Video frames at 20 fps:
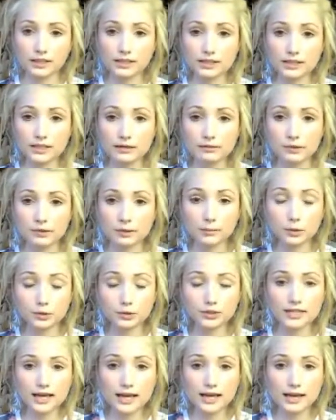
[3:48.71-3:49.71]
bacteria
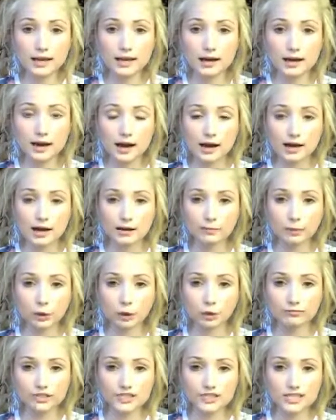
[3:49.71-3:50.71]
mutate
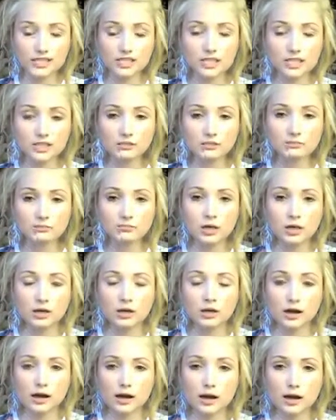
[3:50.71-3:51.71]
and become resistant.
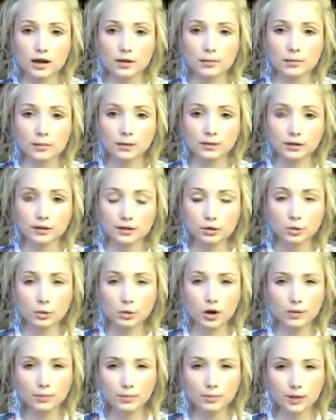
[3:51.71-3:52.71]
That's
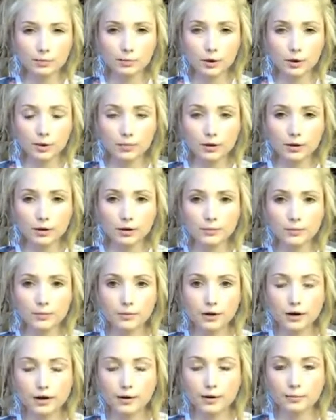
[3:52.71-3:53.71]
quite a big
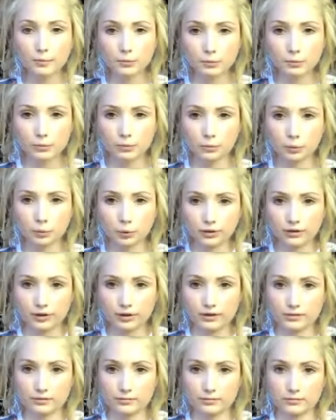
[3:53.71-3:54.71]
problem
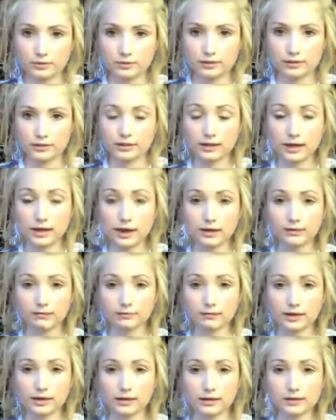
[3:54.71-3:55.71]
within
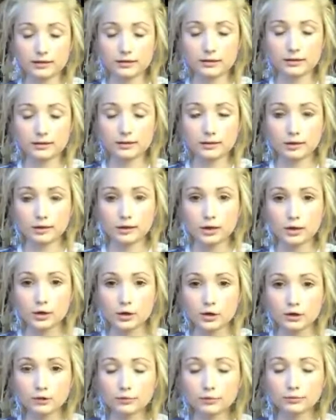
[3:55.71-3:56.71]
CF, is that
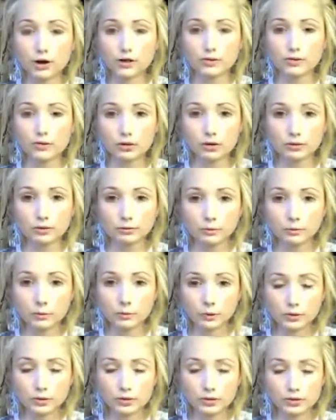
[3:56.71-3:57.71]
you find a lot of
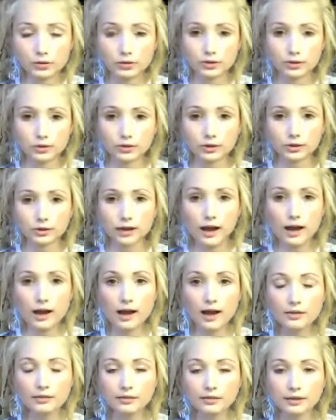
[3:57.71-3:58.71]
the bugs that you
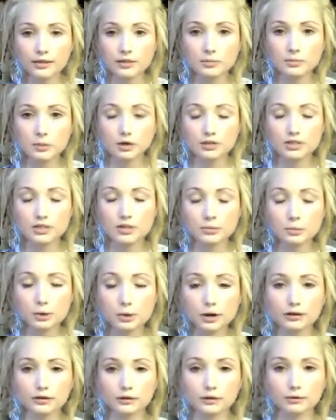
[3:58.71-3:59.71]
get, the
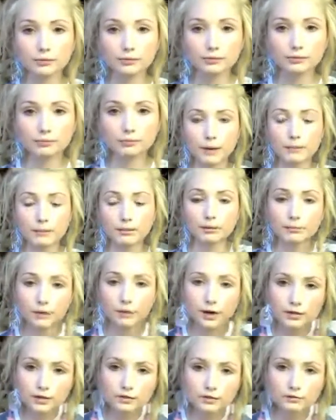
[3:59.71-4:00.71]
antibiotics work maybe
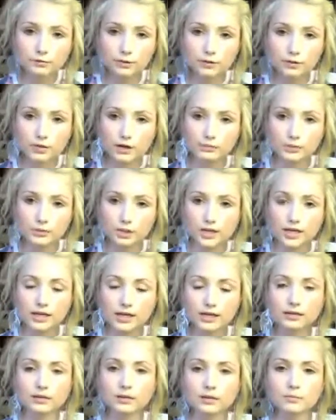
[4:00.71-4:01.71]
the first few times you
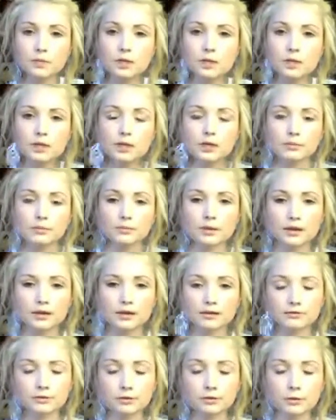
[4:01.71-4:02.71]
take them, but
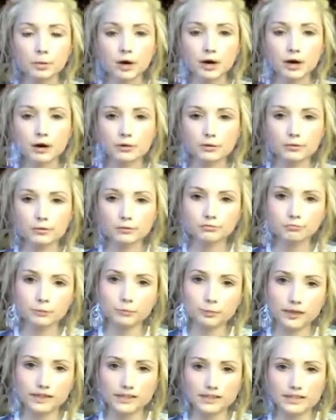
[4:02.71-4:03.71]
then after a while
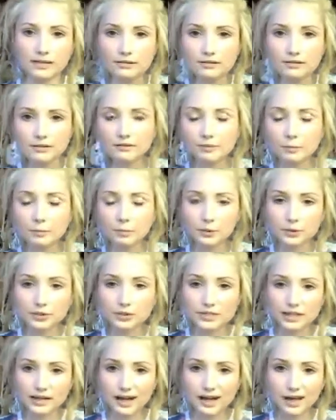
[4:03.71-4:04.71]
the bacteria and
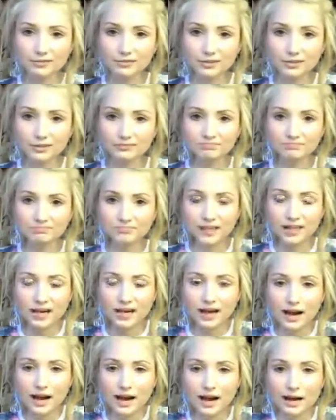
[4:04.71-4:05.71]
bugs are clever
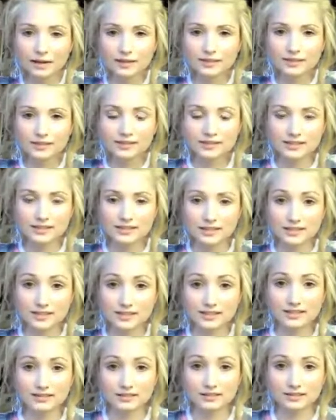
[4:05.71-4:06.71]
and
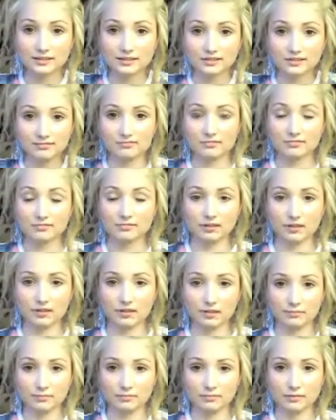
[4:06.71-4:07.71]
they decide
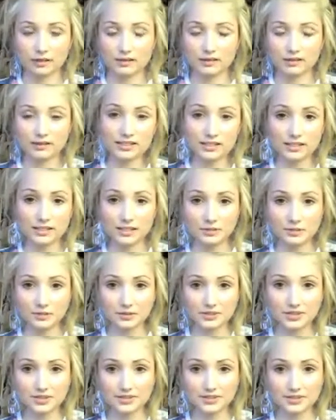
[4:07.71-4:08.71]
that this
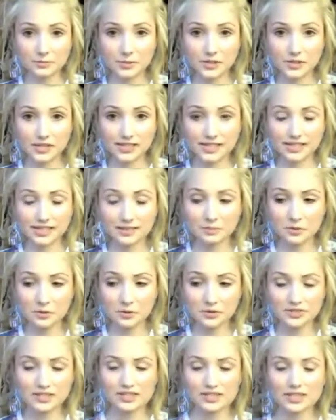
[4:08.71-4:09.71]
antibiotic doesn't work
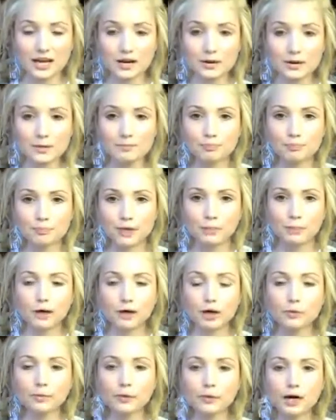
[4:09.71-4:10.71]
anymore. So
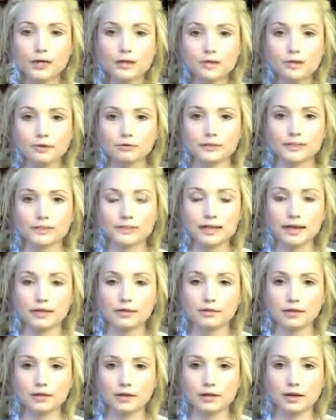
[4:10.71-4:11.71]
by combining 3
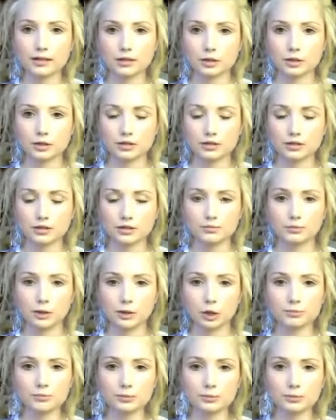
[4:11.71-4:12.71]
together, it just
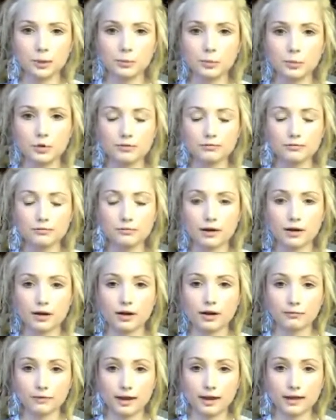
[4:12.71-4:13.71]
becomes a bit more
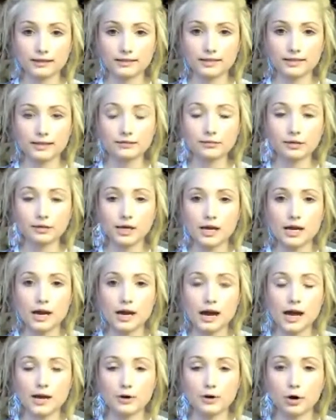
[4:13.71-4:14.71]
effective
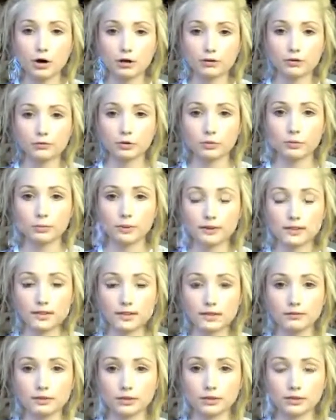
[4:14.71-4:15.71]
and hard for the
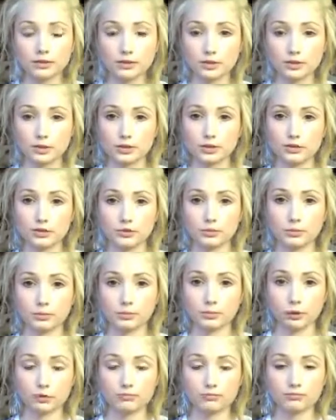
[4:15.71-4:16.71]
bacteria
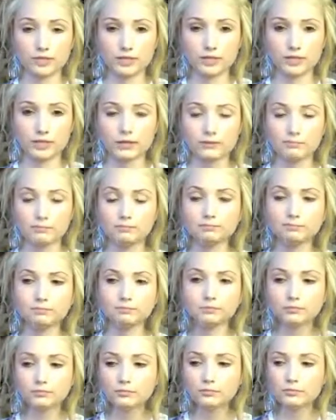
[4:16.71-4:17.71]
to become resistant.
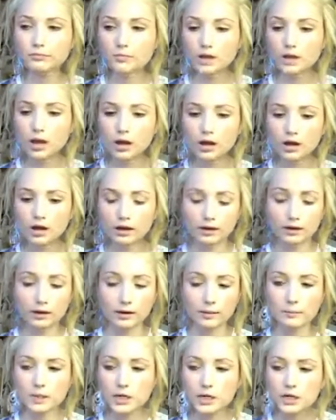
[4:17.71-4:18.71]

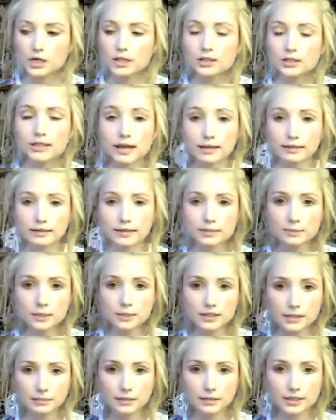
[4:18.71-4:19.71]
So yeah,
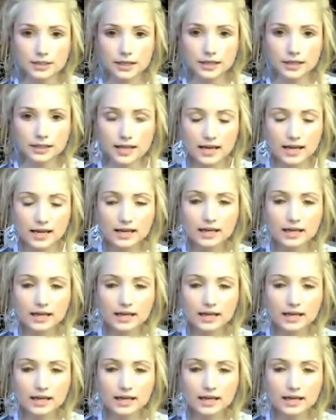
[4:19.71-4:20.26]
that's my tablets that I